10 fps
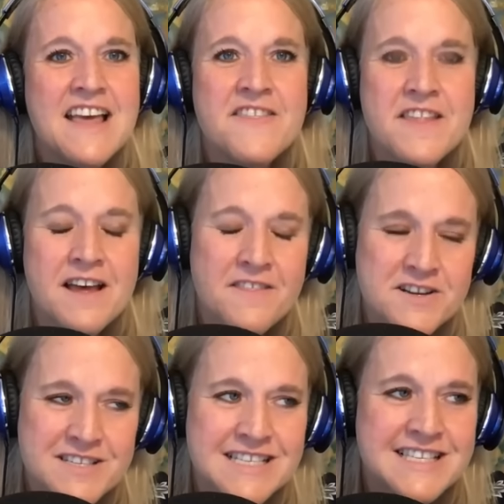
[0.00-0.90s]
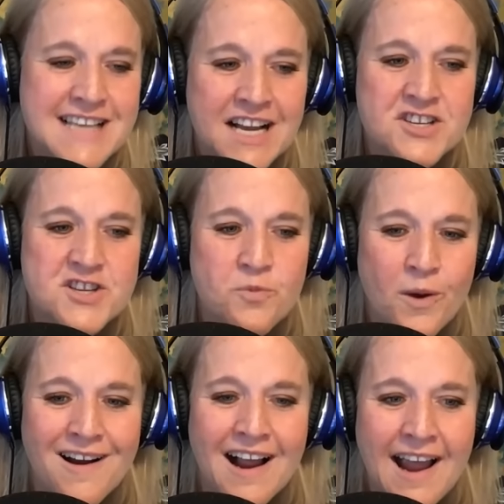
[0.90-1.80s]
and there's a section
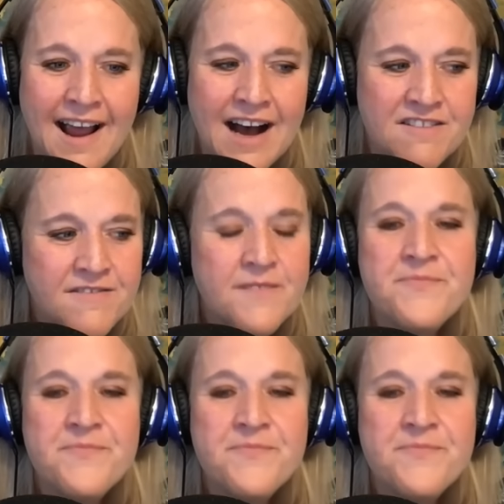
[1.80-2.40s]
where I have,